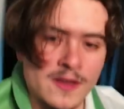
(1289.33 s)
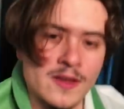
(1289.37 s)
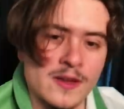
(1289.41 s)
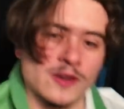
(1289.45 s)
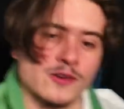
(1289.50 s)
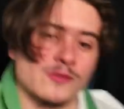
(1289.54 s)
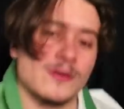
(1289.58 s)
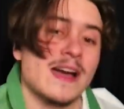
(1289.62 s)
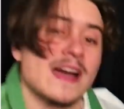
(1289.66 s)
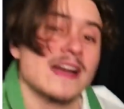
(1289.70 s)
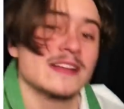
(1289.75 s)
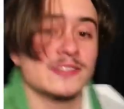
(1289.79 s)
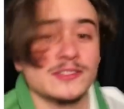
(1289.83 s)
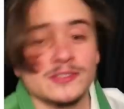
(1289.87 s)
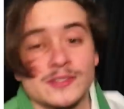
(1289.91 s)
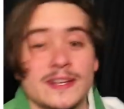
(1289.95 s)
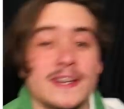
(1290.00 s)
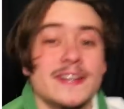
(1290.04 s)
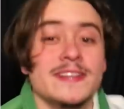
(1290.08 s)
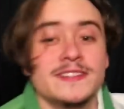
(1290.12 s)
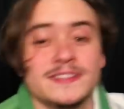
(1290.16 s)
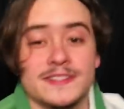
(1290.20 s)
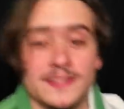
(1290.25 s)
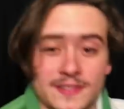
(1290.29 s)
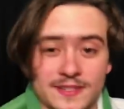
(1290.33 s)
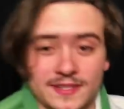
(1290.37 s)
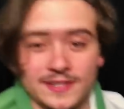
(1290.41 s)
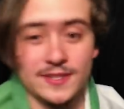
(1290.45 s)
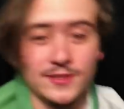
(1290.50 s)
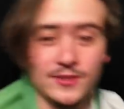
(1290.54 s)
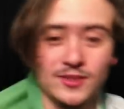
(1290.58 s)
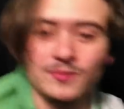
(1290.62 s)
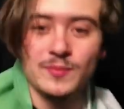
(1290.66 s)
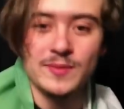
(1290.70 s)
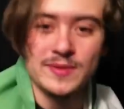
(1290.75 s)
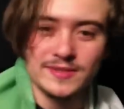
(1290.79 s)
Congratulations,
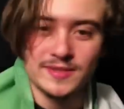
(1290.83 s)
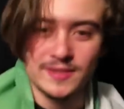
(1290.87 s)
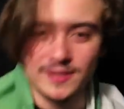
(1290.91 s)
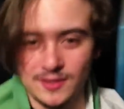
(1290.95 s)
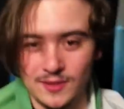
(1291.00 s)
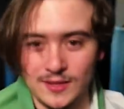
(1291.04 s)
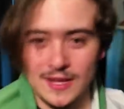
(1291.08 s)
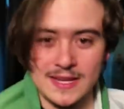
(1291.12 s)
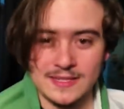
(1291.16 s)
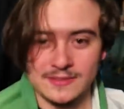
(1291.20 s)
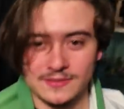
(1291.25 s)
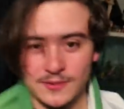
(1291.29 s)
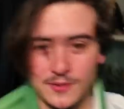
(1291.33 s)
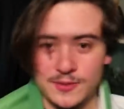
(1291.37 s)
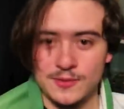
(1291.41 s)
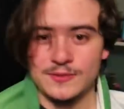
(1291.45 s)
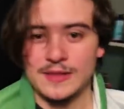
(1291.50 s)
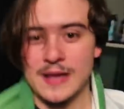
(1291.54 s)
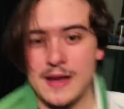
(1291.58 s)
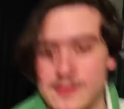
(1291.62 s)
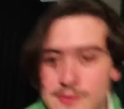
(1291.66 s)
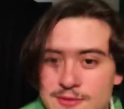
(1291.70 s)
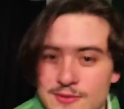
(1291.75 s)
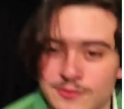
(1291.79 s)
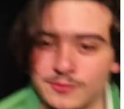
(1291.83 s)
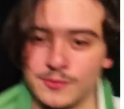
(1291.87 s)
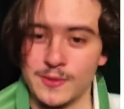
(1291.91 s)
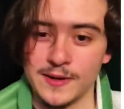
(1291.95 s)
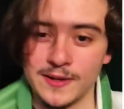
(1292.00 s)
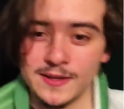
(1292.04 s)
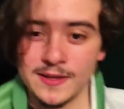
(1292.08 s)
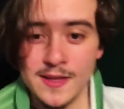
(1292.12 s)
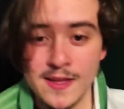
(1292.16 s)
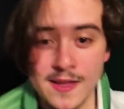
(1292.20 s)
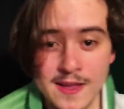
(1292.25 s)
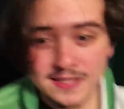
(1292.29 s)
Eastern Michigan Class of
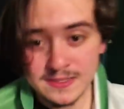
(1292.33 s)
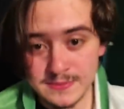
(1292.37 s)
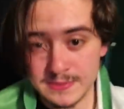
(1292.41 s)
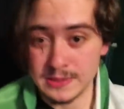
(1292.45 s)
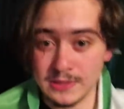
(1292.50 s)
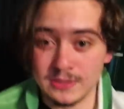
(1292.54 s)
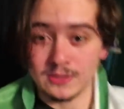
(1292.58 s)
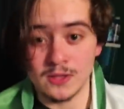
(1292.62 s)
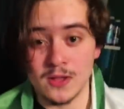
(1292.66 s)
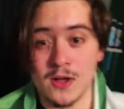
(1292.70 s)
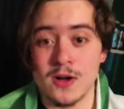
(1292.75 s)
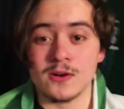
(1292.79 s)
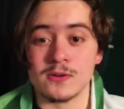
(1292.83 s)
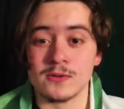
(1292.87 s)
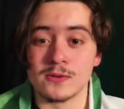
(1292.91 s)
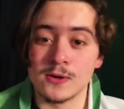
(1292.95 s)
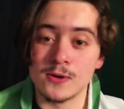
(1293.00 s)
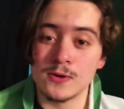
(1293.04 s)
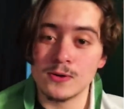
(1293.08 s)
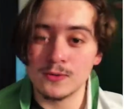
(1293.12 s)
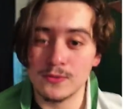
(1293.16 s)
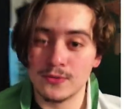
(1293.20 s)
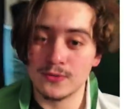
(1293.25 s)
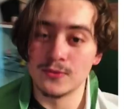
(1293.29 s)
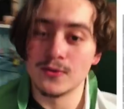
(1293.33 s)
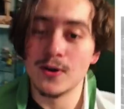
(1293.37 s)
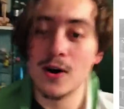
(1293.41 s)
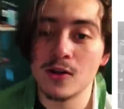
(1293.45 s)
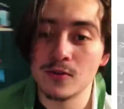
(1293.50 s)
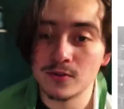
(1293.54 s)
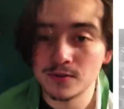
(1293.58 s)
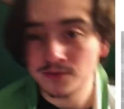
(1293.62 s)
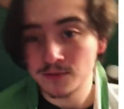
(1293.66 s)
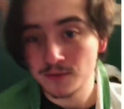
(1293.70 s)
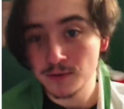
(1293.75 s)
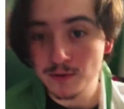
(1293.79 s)
2020. It's been a long road through
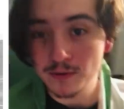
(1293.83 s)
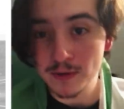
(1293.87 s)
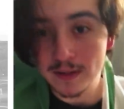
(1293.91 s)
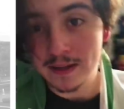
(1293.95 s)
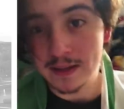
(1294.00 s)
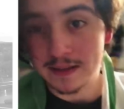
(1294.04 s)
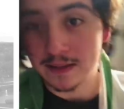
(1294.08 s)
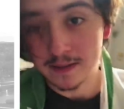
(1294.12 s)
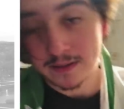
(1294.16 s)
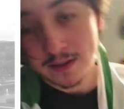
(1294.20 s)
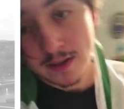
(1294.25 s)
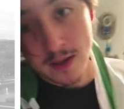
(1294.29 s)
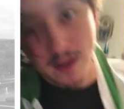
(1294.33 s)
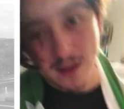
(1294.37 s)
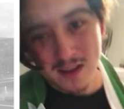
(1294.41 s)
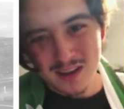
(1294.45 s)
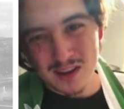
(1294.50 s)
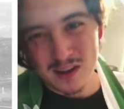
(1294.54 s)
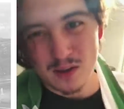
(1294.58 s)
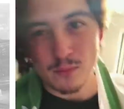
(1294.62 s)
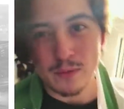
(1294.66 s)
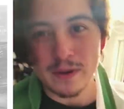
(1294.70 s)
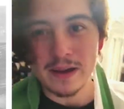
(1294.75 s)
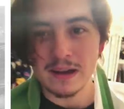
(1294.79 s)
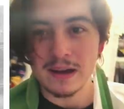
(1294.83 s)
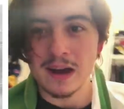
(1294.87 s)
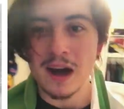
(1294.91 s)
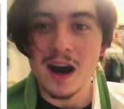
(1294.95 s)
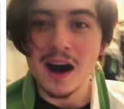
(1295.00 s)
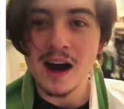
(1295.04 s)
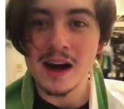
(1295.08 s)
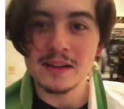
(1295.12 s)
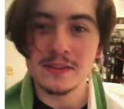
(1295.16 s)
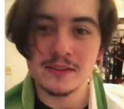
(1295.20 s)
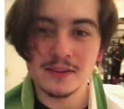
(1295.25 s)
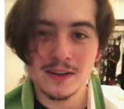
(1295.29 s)
all the schooling and quite
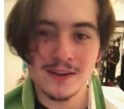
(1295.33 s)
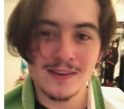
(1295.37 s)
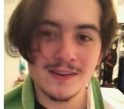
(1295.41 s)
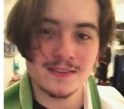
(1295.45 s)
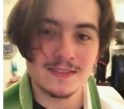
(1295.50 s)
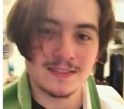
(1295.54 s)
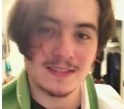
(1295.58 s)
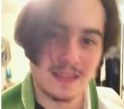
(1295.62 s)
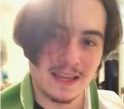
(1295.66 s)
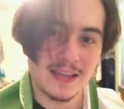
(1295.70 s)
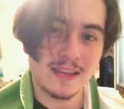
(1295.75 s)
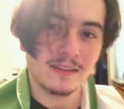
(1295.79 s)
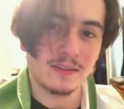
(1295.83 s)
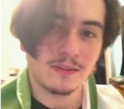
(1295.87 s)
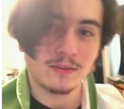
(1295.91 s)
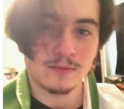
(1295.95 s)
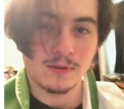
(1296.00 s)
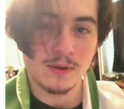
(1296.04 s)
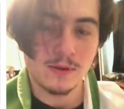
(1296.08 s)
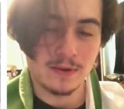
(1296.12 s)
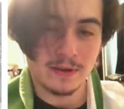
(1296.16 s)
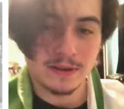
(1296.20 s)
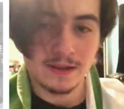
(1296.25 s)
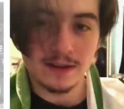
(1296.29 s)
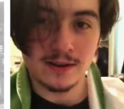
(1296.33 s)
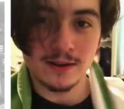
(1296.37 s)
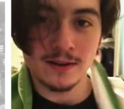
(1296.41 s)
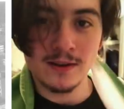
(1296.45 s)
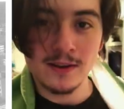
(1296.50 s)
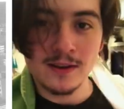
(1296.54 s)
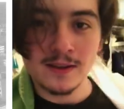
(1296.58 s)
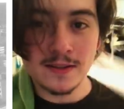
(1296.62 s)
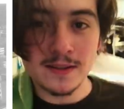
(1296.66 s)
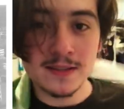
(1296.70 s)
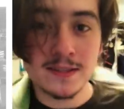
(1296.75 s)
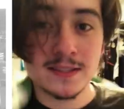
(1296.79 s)
odd turns at the end of the road here
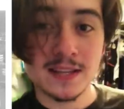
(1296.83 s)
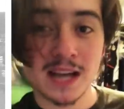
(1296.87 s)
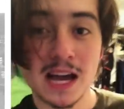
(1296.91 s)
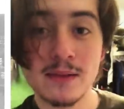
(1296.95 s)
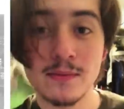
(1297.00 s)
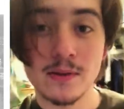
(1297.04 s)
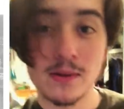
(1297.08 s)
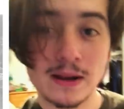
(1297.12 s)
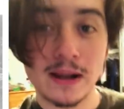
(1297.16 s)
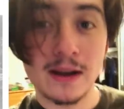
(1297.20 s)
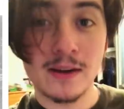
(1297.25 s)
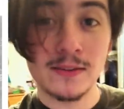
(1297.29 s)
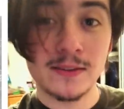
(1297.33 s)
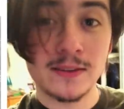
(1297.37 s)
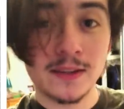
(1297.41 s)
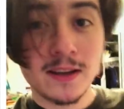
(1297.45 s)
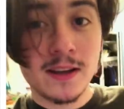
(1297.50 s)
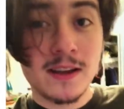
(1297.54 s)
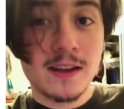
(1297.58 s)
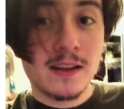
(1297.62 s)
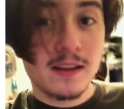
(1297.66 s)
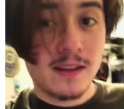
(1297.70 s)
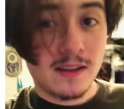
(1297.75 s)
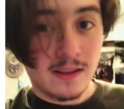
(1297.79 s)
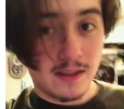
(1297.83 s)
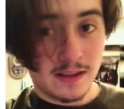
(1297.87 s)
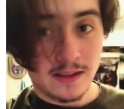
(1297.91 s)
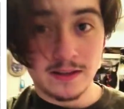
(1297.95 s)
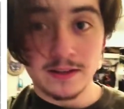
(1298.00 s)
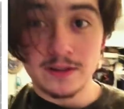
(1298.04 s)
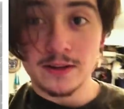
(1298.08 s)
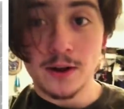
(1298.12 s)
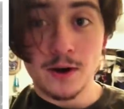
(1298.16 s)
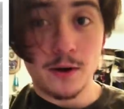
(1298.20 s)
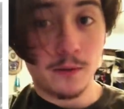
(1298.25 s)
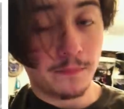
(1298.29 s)
this time around.
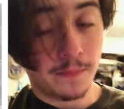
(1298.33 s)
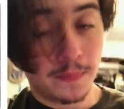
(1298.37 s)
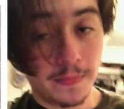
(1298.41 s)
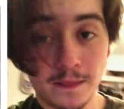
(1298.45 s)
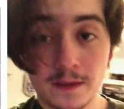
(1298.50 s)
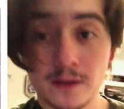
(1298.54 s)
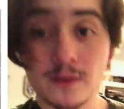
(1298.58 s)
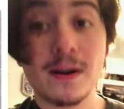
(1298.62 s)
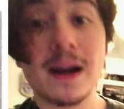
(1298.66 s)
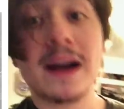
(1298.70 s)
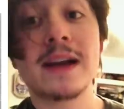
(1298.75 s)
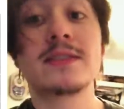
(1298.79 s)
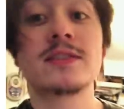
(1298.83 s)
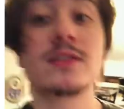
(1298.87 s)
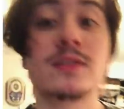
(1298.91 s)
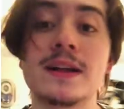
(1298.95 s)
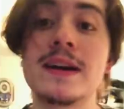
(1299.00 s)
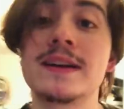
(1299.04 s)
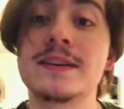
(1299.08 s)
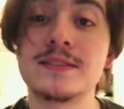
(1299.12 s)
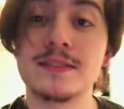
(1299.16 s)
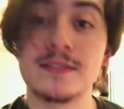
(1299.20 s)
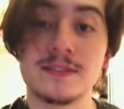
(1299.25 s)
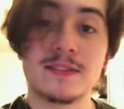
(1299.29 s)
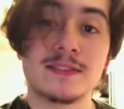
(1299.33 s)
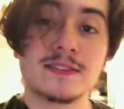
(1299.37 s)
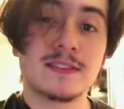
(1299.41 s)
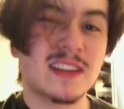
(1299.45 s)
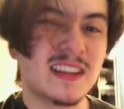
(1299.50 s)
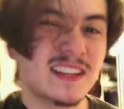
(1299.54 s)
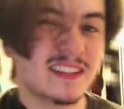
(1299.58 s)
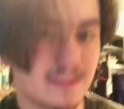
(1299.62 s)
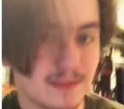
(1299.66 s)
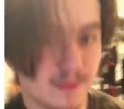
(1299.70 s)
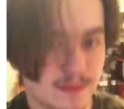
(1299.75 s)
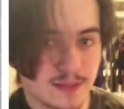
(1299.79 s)
And you know, congratulations,
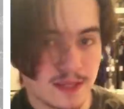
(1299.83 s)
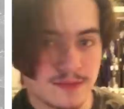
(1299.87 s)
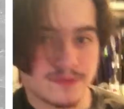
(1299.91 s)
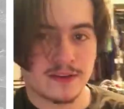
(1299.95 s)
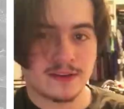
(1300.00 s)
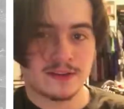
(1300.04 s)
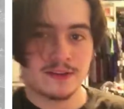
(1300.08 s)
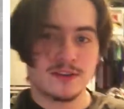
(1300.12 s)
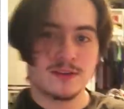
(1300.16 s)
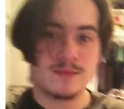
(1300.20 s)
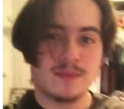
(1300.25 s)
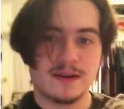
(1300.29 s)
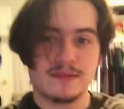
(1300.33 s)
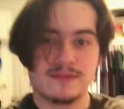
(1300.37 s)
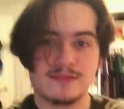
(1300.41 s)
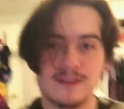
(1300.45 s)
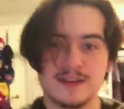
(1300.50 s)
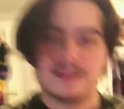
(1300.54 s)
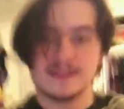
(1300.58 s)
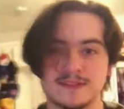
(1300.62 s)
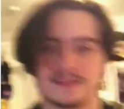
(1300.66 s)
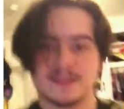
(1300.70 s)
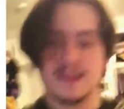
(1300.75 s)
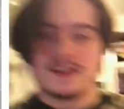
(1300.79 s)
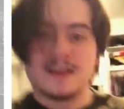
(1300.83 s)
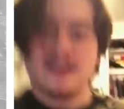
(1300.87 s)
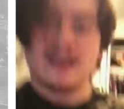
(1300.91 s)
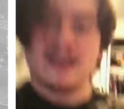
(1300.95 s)
and specific to my friends